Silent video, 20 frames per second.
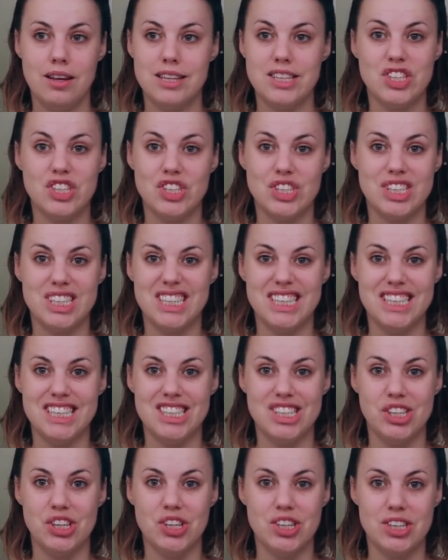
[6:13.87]
it's just
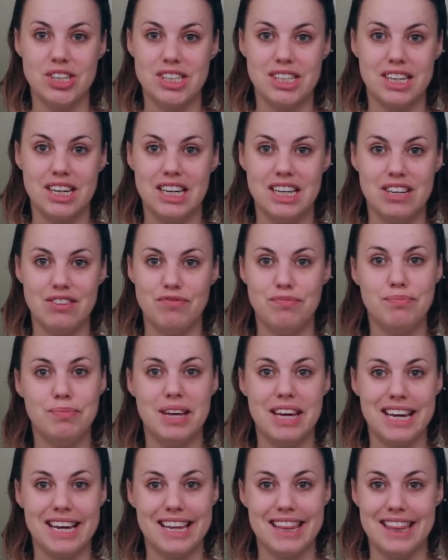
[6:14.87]
easier to kind of
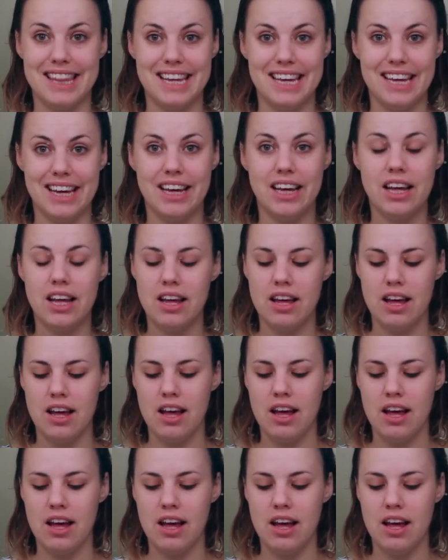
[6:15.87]
pick a thing.